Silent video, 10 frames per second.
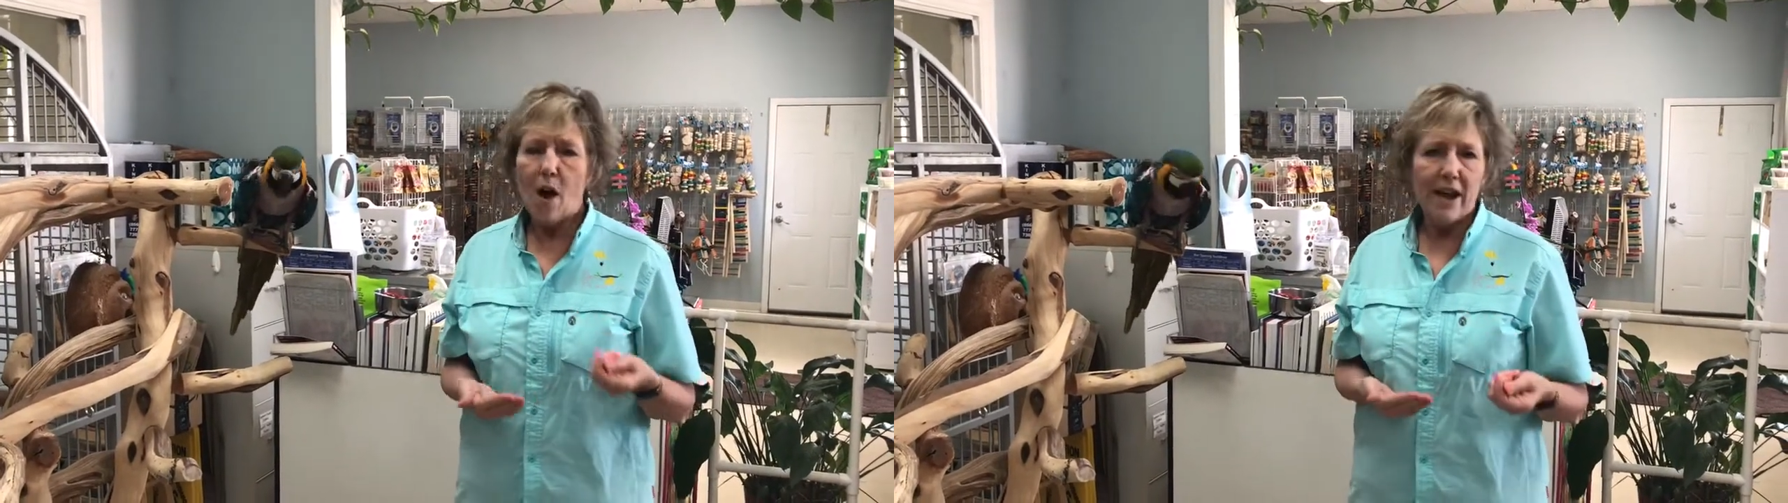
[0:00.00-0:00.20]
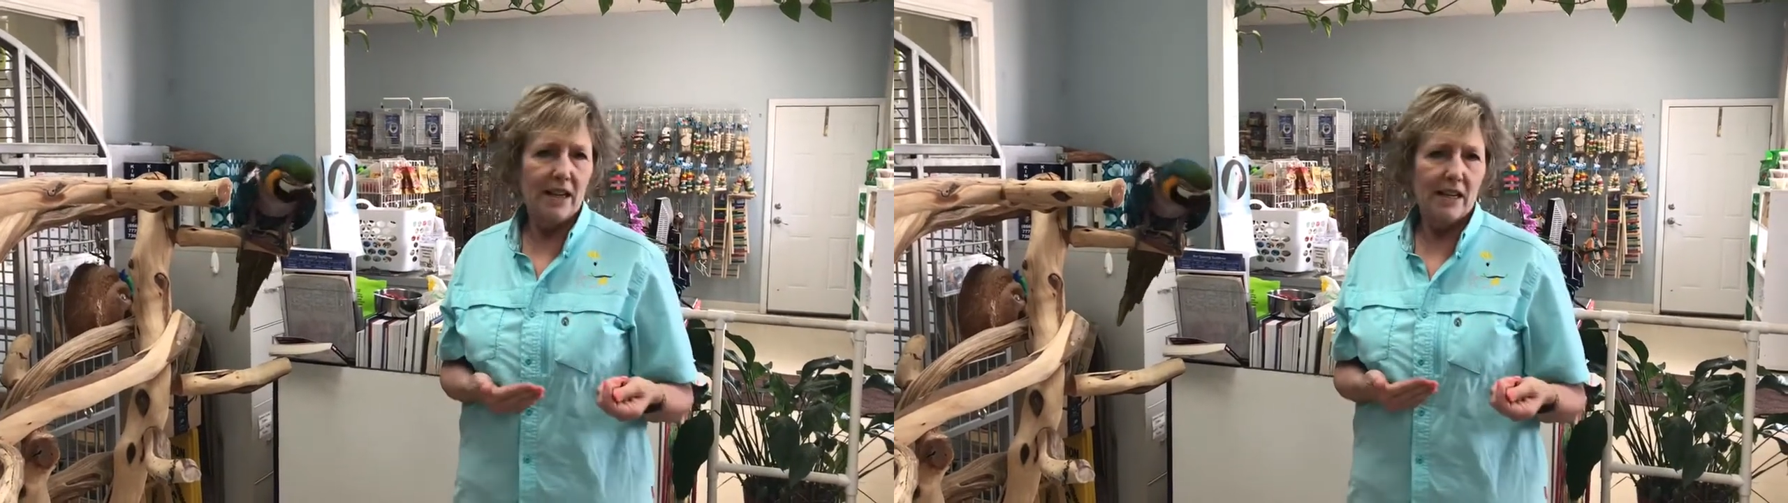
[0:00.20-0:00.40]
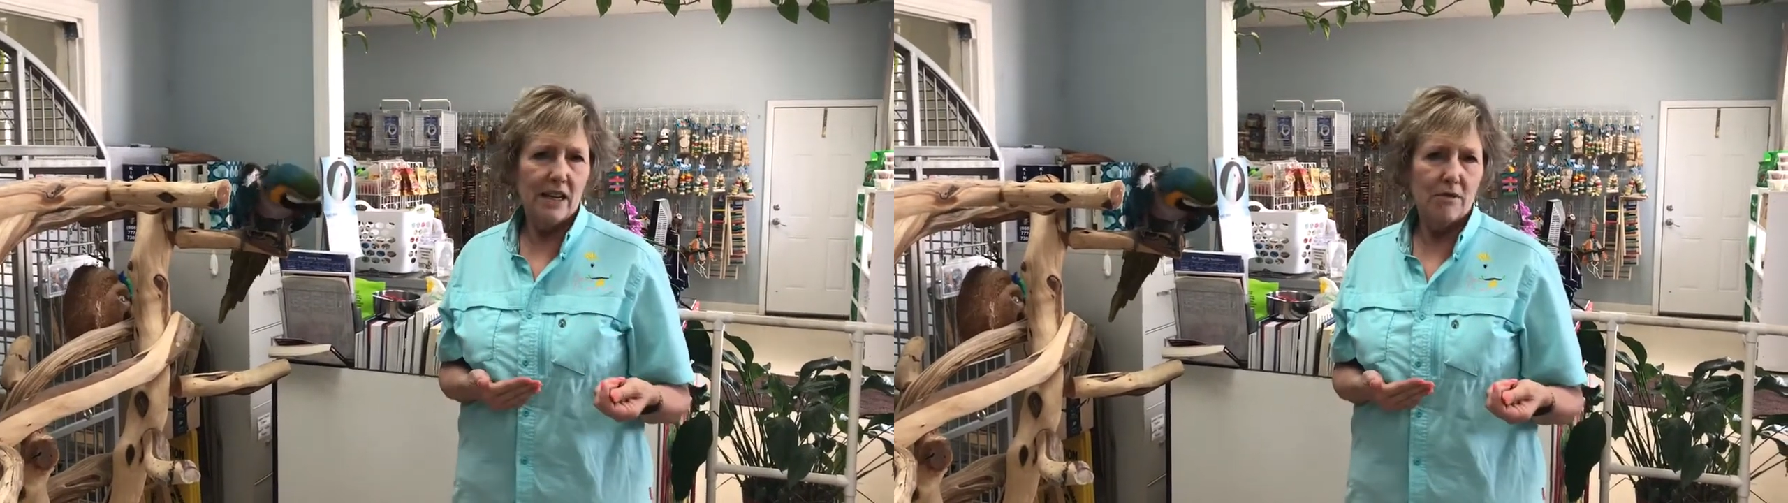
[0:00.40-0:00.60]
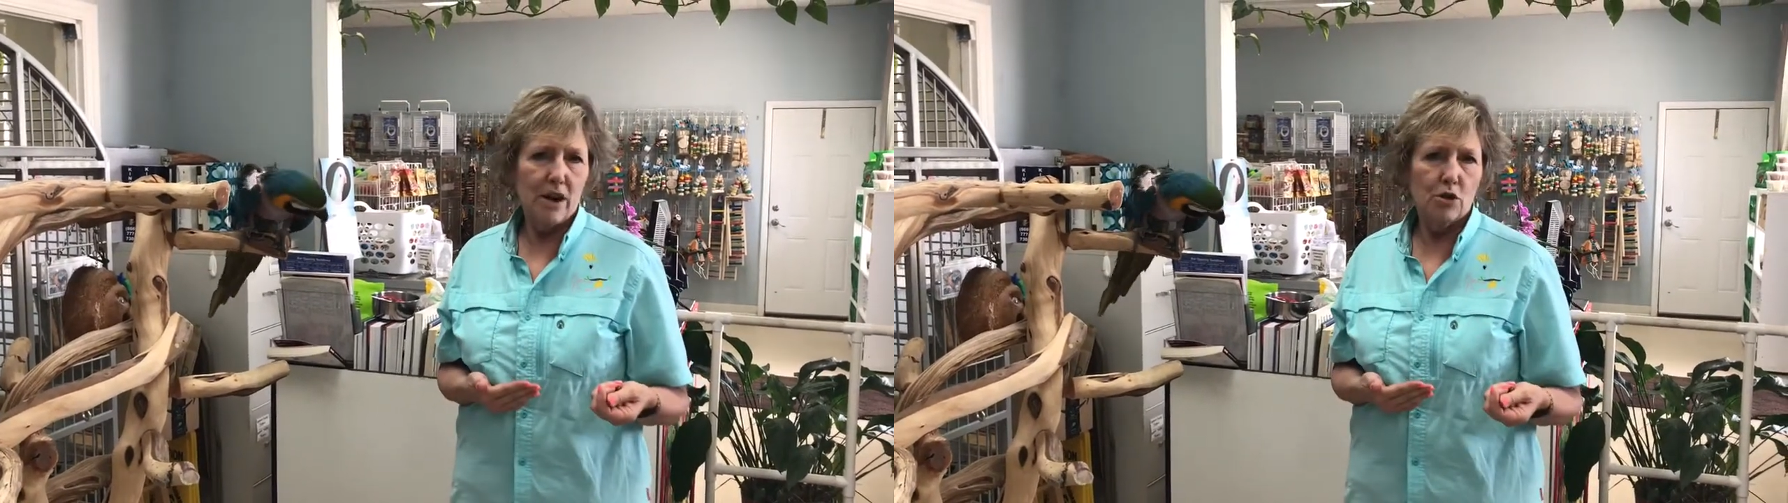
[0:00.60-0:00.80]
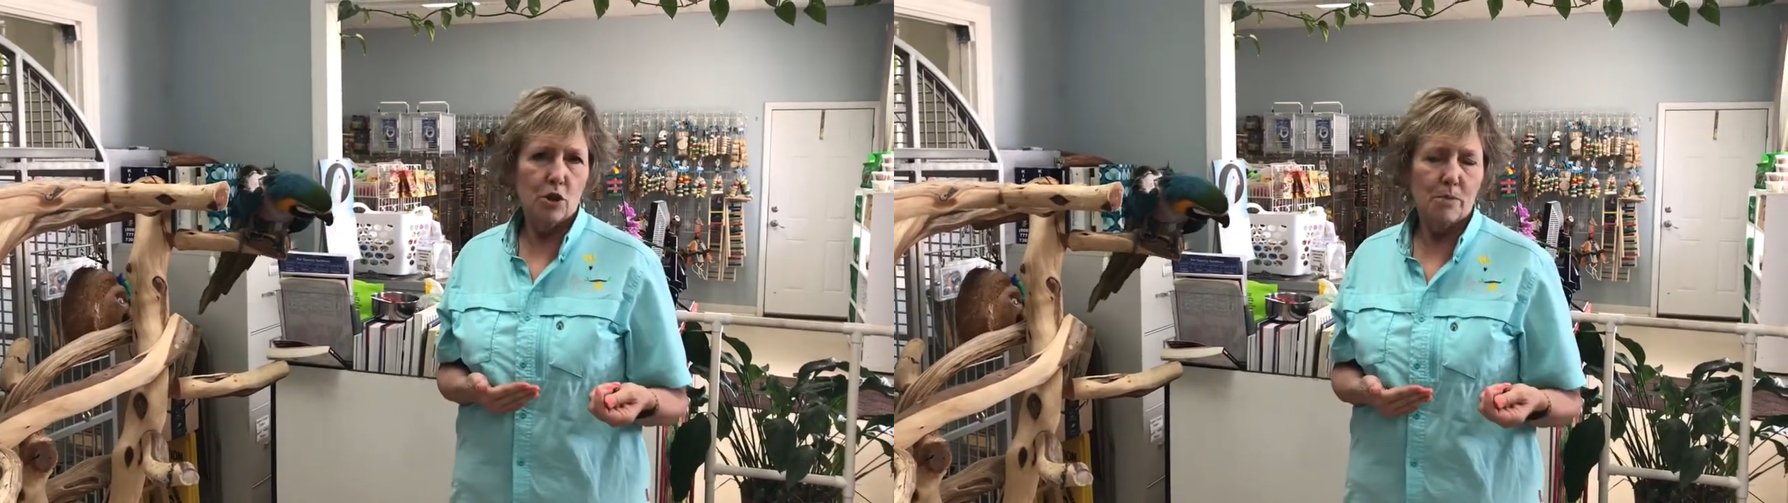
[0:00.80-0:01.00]
quietly
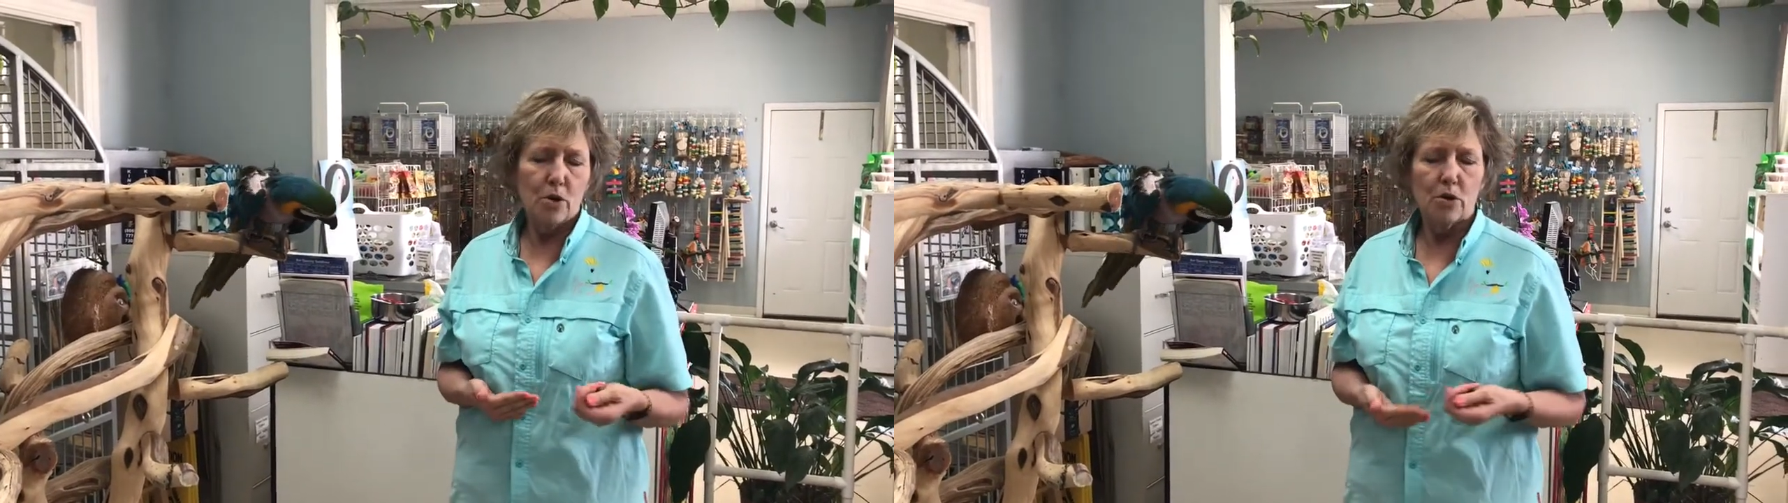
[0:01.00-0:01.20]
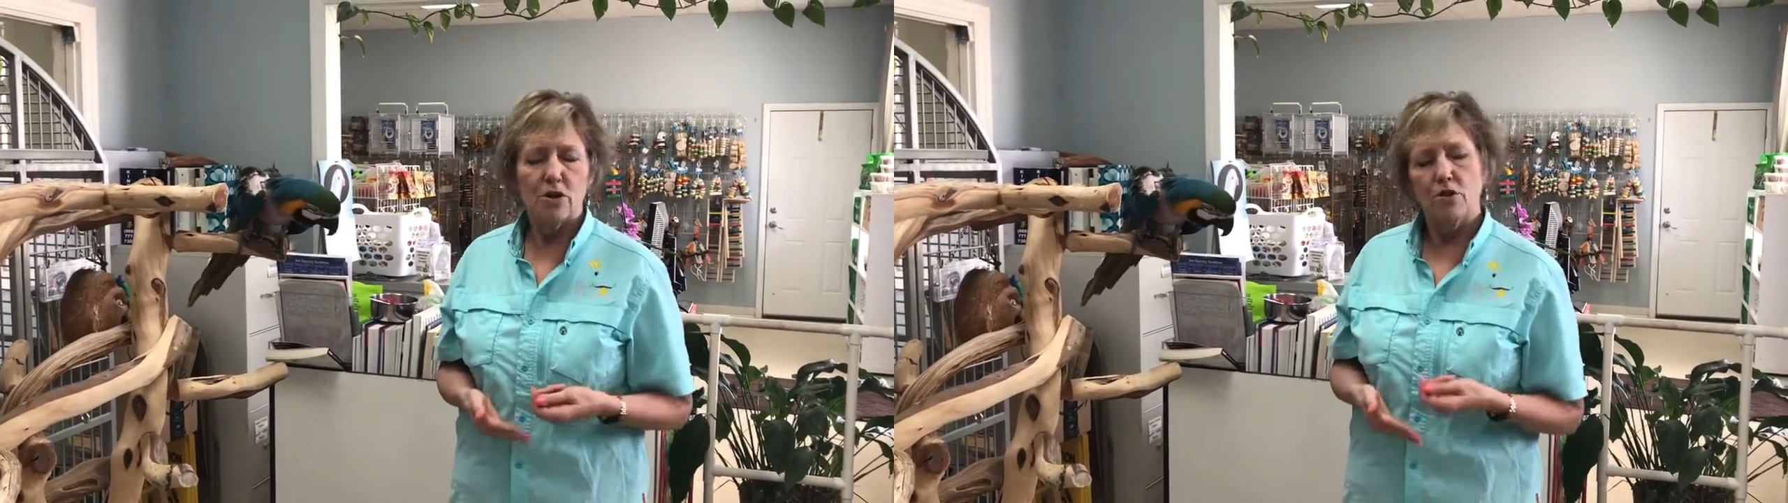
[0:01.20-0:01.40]
around your bird.